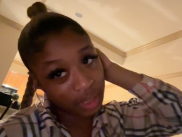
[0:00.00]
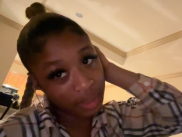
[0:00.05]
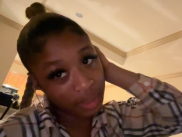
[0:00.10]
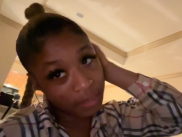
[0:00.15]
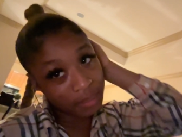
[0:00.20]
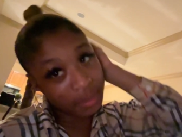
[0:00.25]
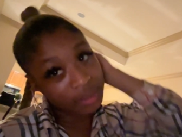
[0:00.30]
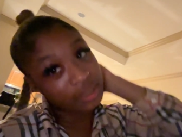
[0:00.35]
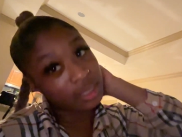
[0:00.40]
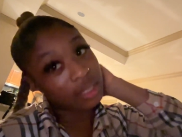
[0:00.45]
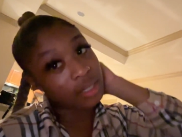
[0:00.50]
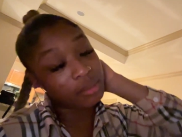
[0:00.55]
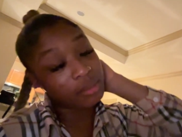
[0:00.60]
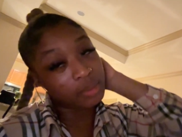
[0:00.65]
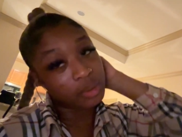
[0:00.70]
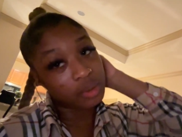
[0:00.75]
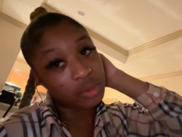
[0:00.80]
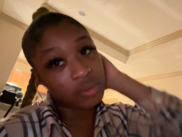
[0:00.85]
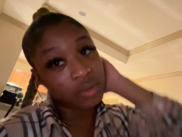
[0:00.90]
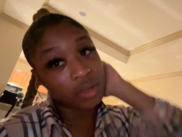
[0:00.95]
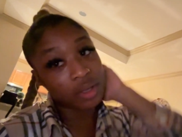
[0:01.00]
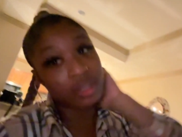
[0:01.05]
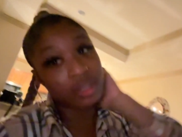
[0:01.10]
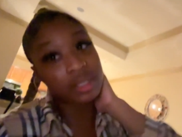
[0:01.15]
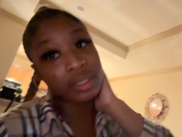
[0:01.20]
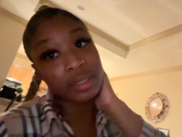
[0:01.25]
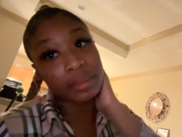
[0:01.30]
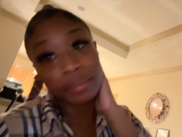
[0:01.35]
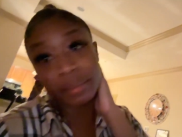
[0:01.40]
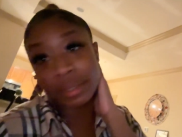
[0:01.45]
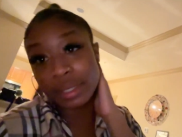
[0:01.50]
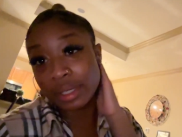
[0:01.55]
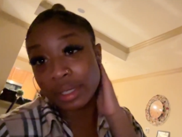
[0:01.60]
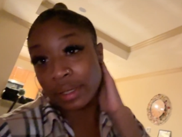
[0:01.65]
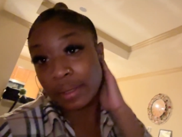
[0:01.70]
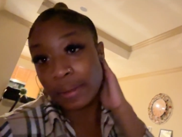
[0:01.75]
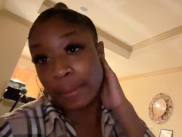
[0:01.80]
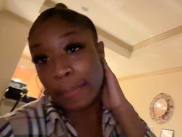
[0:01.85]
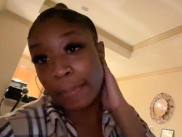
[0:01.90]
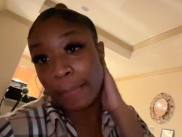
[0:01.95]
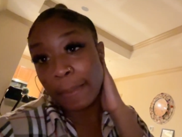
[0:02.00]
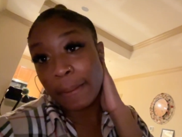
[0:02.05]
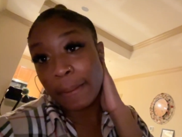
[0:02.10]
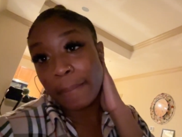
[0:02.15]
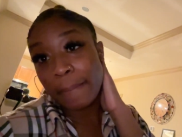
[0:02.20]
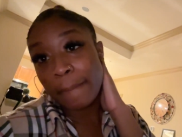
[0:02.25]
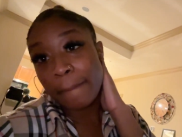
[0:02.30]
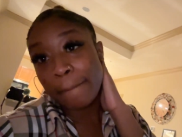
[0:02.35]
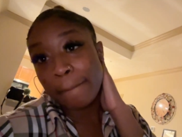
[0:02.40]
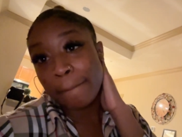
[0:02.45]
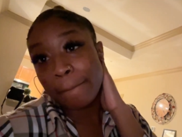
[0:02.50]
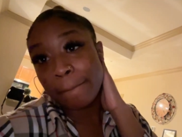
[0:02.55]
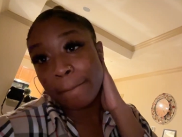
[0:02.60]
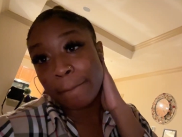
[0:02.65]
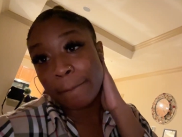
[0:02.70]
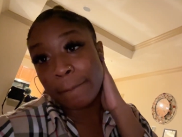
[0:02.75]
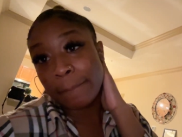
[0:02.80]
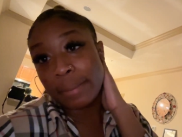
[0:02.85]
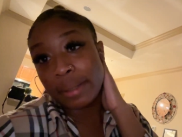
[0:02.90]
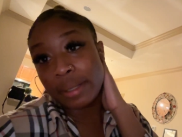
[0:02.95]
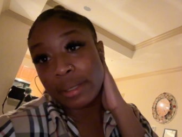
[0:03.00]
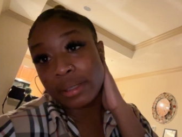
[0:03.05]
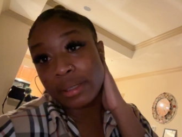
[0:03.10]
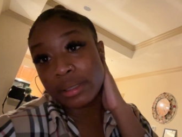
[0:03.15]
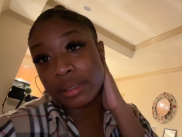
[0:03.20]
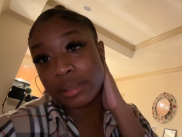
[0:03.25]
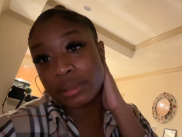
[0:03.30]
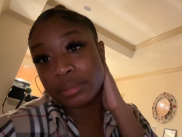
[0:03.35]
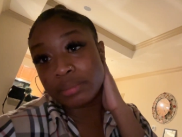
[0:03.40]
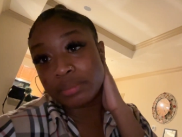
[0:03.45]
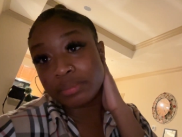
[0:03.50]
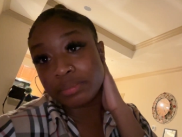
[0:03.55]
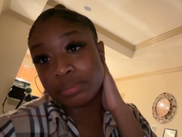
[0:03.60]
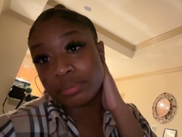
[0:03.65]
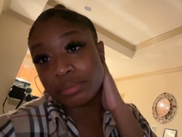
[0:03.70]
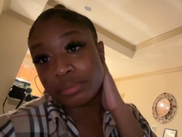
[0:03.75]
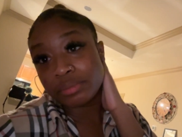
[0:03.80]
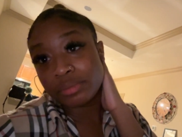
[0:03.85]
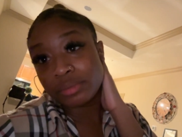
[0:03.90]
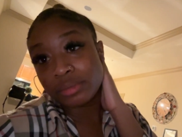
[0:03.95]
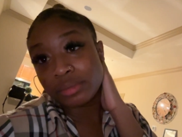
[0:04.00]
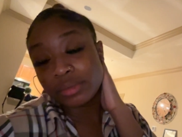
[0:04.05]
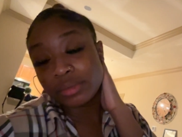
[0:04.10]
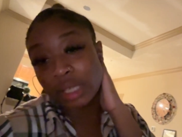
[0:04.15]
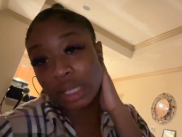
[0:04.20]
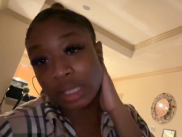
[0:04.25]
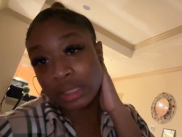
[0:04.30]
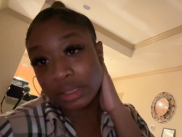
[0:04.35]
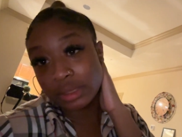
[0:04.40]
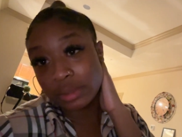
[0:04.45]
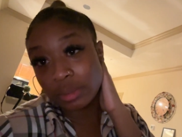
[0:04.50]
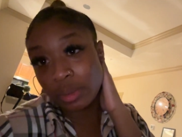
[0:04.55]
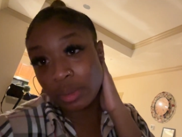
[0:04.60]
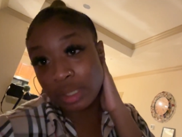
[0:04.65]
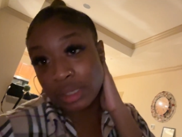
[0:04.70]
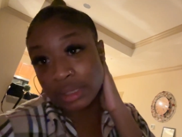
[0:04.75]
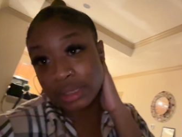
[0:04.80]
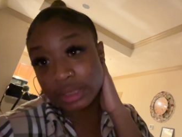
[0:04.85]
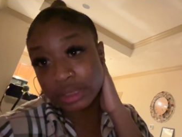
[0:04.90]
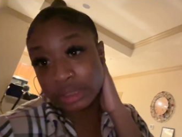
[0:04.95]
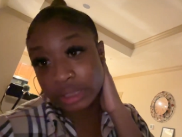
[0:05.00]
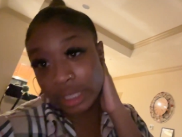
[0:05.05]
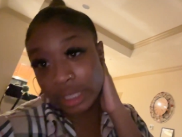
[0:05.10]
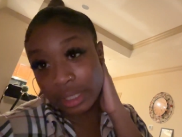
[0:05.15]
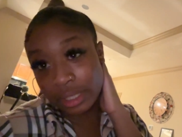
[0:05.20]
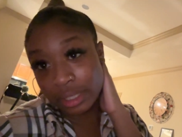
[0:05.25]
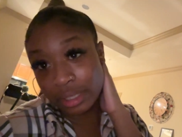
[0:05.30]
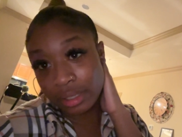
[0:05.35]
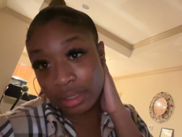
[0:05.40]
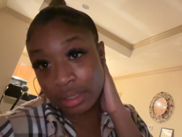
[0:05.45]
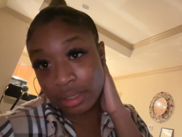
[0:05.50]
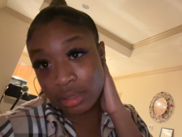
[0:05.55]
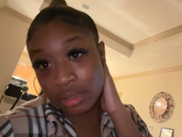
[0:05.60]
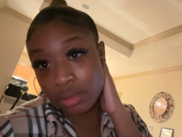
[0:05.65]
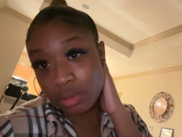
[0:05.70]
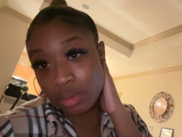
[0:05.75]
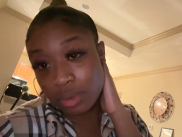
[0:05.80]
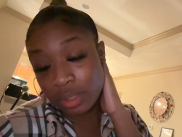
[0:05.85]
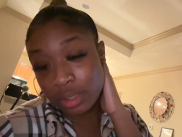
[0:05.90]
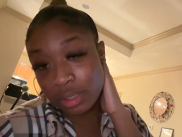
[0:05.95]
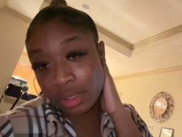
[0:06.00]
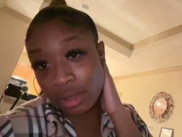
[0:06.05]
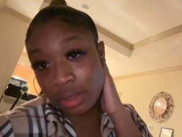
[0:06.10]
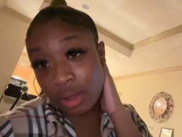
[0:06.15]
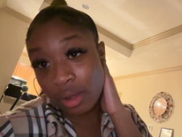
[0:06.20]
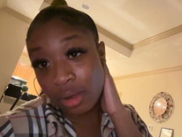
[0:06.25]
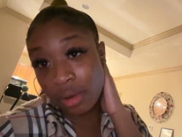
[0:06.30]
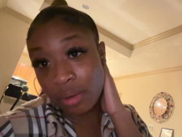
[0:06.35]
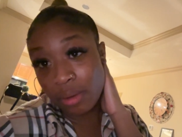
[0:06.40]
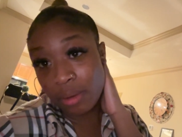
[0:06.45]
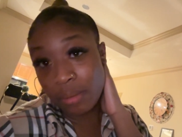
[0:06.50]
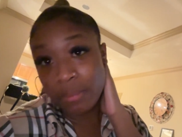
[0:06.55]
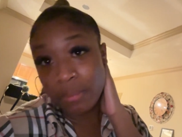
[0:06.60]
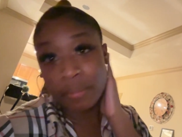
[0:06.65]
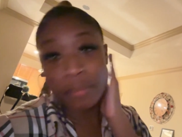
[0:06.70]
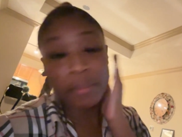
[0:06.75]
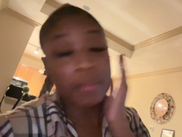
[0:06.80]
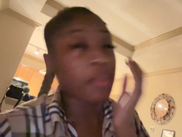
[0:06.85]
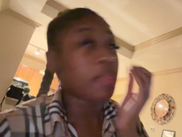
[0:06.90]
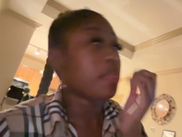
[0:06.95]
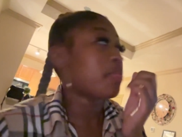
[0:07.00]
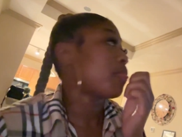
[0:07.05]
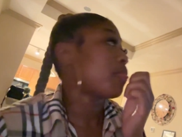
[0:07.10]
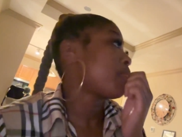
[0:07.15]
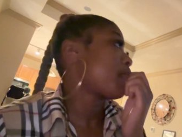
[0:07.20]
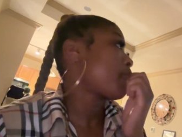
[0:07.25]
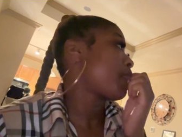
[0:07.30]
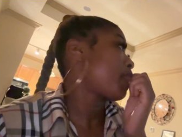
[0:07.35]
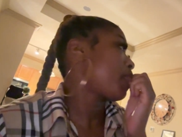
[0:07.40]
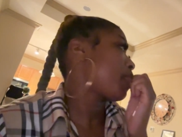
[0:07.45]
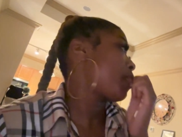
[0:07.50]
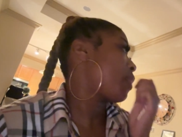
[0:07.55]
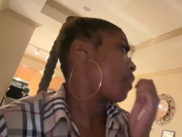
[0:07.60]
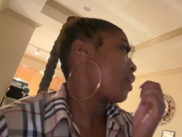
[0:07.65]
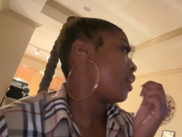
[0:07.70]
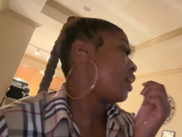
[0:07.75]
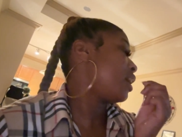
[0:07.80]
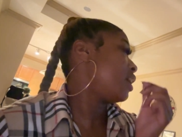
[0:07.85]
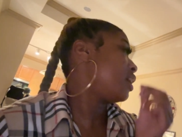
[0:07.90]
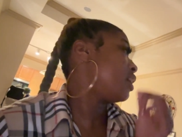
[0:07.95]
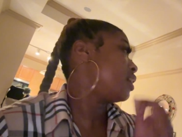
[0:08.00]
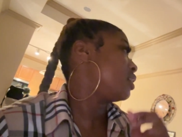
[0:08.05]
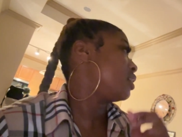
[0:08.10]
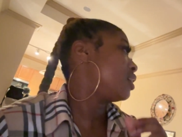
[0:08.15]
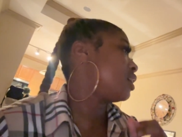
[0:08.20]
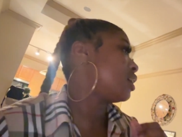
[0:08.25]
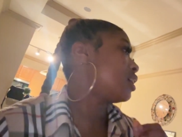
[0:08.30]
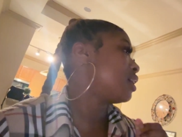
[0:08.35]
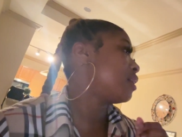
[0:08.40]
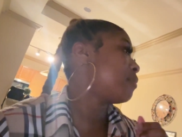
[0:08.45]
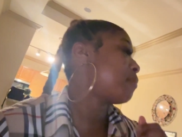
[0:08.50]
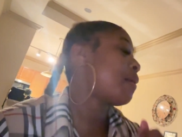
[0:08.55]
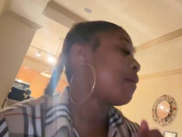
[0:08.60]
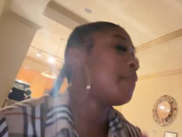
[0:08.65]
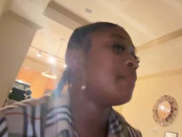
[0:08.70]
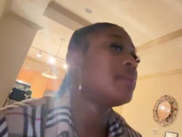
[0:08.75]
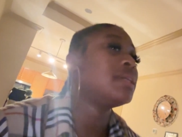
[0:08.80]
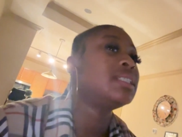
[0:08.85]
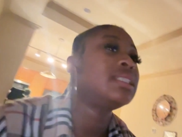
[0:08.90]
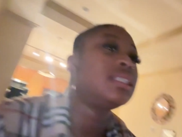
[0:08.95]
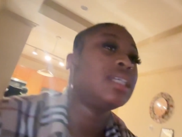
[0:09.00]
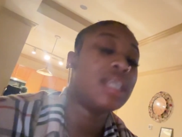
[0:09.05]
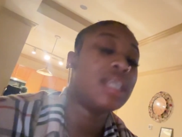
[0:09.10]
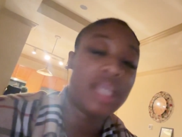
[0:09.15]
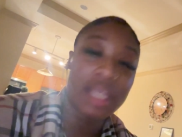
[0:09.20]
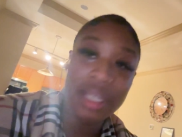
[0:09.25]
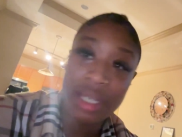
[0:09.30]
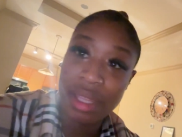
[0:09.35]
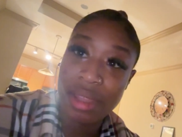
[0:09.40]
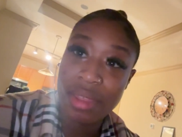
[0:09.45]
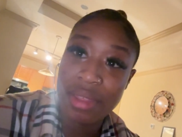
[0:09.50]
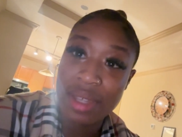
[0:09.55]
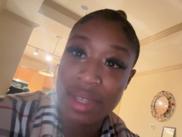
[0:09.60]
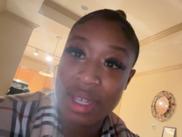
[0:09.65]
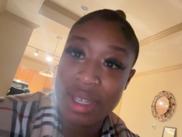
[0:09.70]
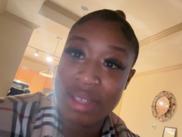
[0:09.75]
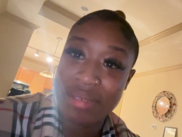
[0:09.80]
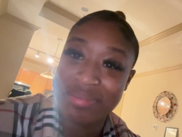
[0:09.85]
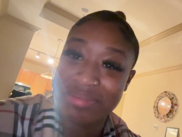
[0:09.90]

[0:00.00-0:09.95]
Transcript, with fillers: about to get a move on in a minute. But um I just wanted to check in with y'all. And am I missing anything?